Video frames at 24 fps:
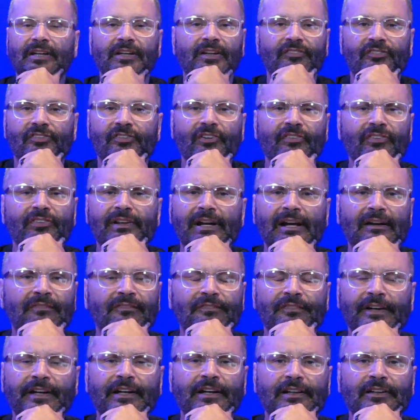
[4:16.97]
It's just not
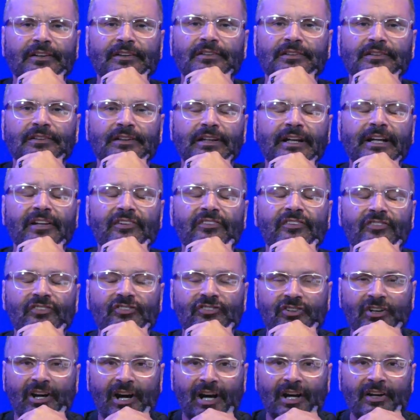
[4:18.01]
fair. It's
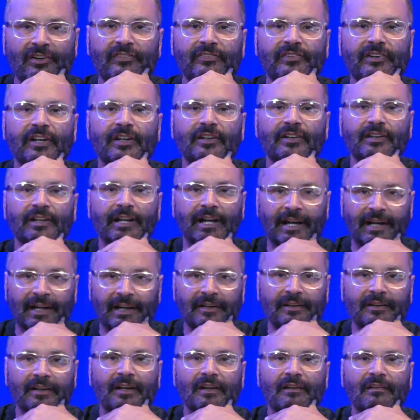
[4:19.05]
just
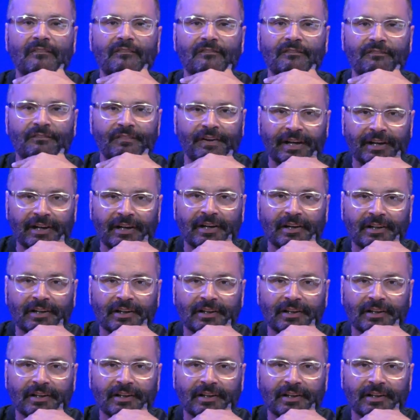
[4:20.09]
not fair.